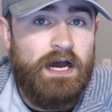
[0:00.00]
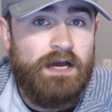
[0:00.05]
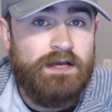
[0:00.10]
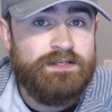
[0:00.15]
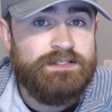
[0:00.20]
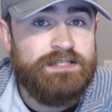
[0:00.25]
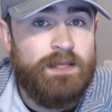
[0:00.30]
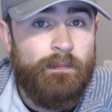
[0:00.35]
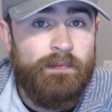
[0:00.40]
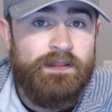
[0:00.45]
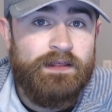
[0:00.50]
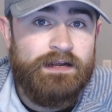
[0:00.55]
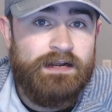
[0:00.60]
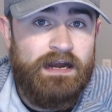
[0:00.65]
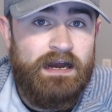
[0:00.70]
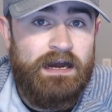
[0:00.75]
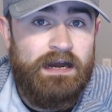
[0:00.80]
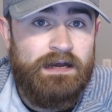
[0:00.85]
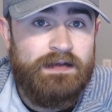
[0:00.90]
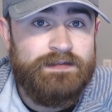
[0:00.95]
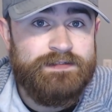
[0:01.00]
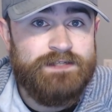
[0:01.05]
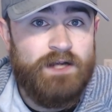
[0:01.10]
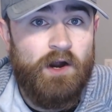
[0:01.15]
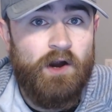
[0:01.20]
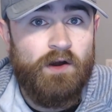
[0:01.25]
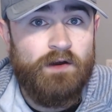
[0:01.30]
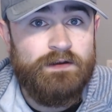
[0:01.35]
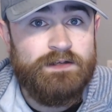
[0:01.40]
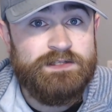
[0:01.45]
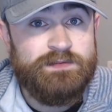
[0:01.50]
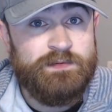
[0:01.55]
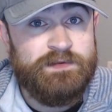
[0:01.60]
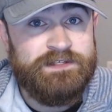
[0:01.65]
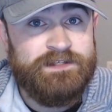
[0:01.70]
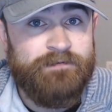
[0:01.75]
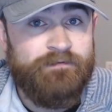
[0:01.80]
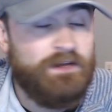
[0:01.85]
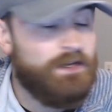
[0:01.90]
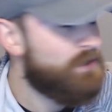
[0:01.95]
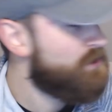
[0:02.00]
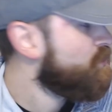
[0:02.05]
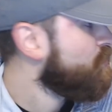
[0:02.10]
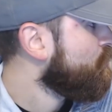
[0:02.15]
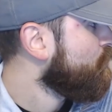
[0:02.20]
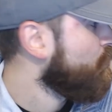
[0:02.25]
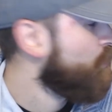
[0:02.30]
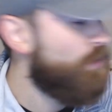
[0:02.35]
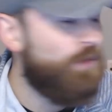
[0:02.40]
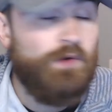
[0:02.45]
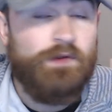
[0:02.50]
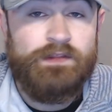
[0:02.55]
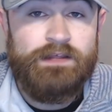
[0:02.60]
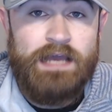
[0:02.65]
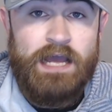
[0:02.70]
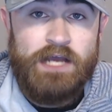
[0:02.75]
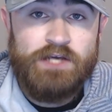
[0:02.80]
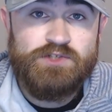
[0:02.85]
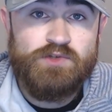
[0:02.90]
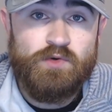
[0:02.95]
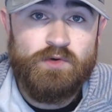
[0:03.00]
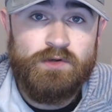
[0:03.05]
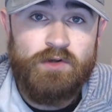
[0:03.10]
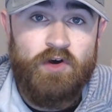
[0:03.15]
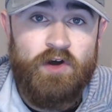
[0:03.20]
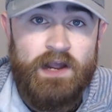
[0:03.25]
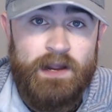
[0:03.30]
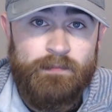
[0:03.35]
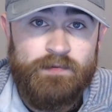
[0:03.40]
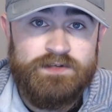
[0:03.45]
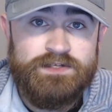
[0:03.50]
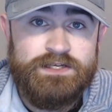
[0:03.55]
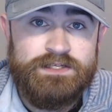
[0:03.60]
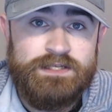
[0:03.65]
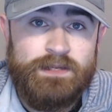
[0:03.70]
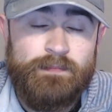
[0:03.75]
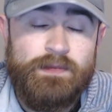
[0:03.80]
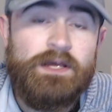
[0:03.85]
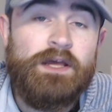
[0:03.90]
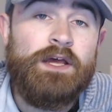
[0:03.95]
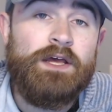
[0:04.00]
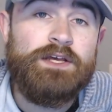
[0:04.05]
Some of the cons aren't specific to the actual Clawhammer system.